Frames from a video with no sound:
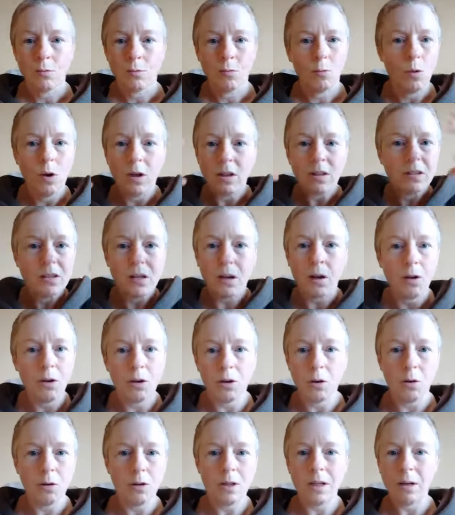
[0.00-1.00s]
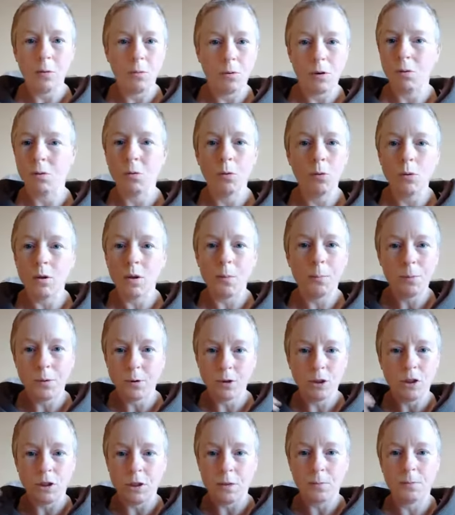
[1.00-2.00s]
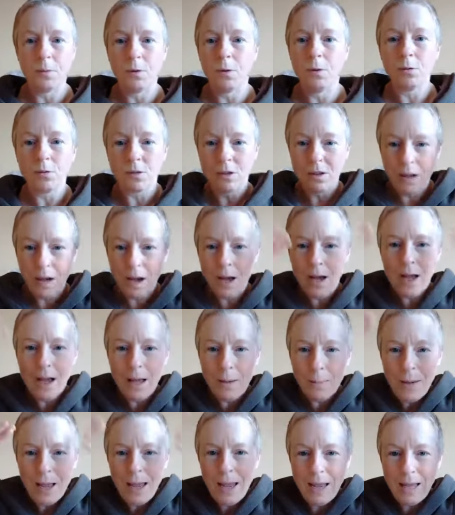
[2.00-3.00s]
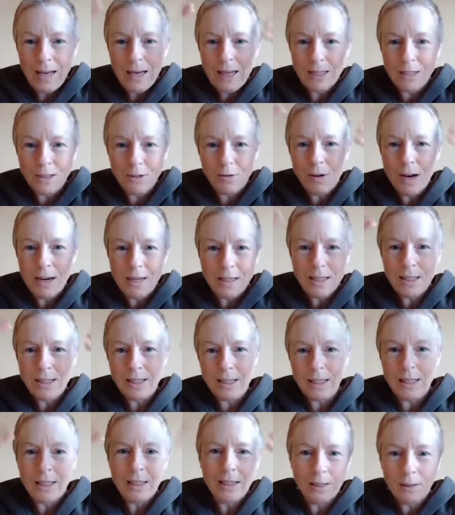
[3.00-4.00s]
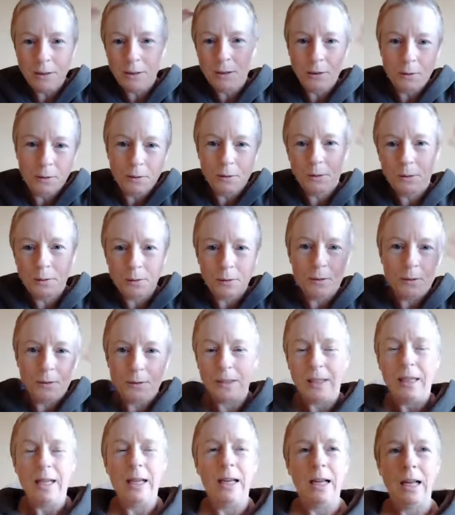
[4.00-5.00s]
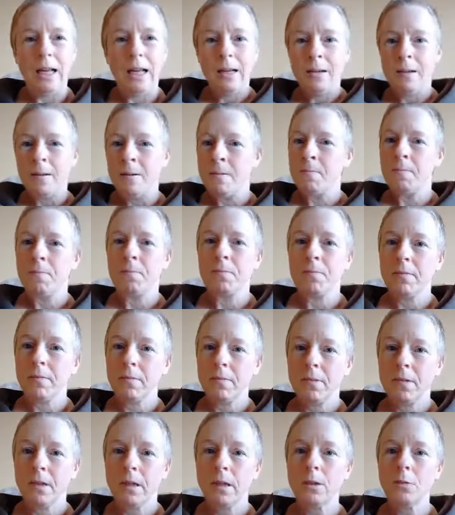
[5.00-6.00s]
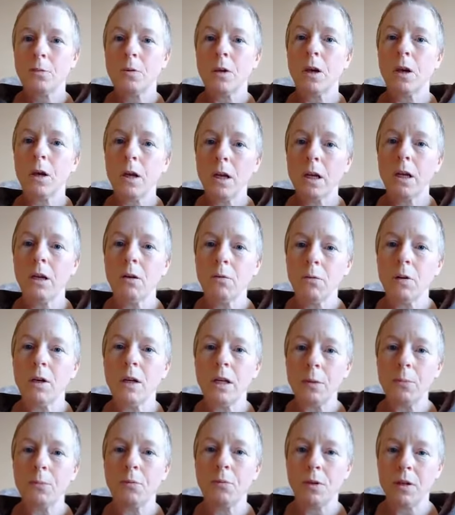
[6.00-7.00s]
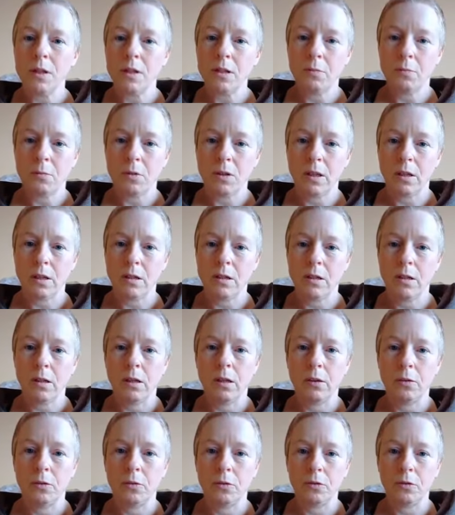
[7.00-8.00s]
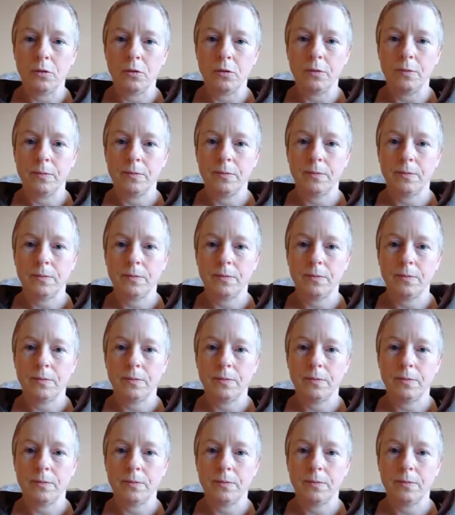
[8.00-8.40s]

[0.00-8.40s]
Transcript: what's going on here. What are all the pushes and pulls? Gaia, man, it's great to see you. Because we've got to get really present with ourselves